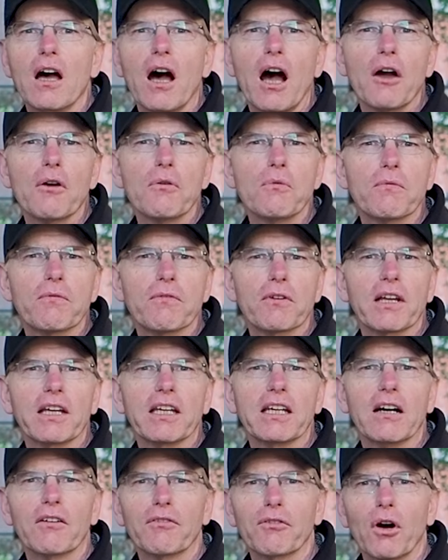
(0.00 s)

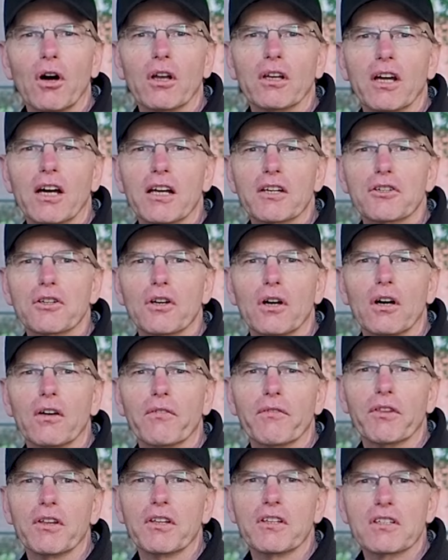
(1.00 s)
hopefully I've got a nice shot
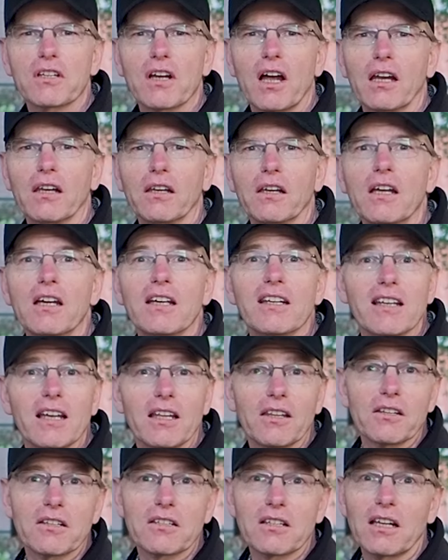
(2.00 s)
of the sun
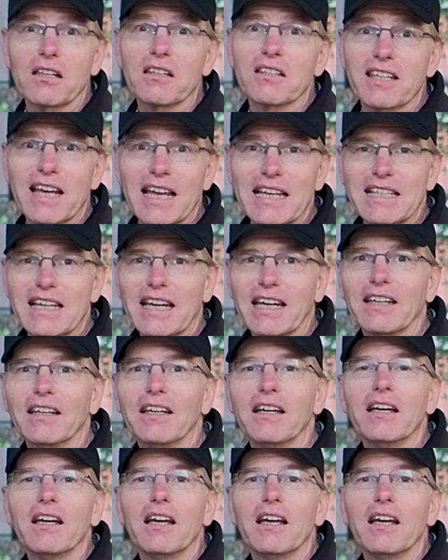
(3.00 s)
setting.